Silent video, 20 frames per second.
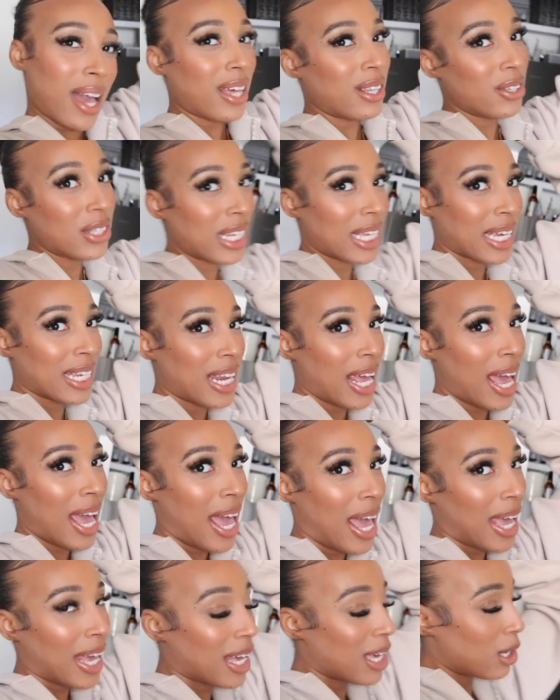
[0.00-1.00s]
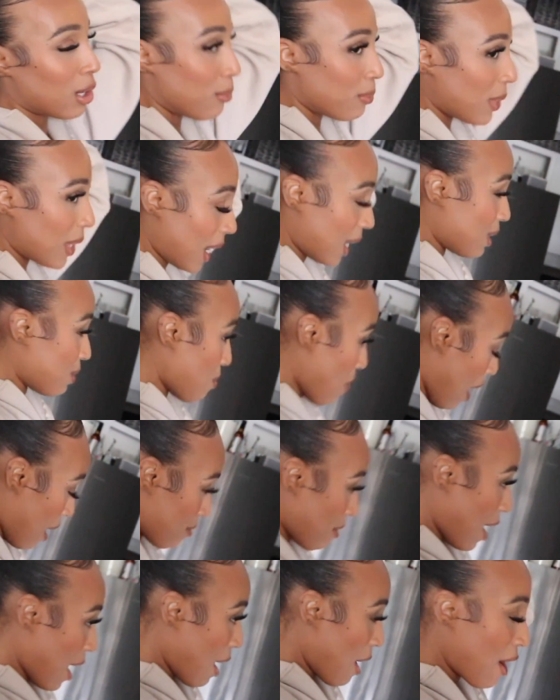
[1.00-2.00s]
i look like an egg but i do have
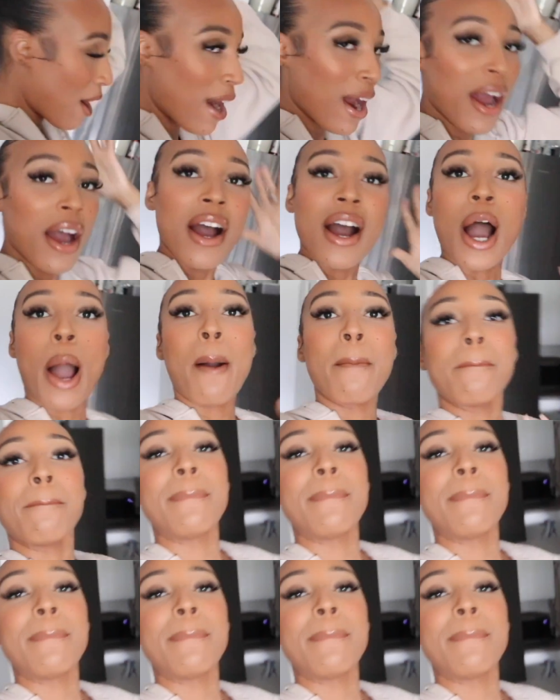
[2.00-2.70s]
hair i'm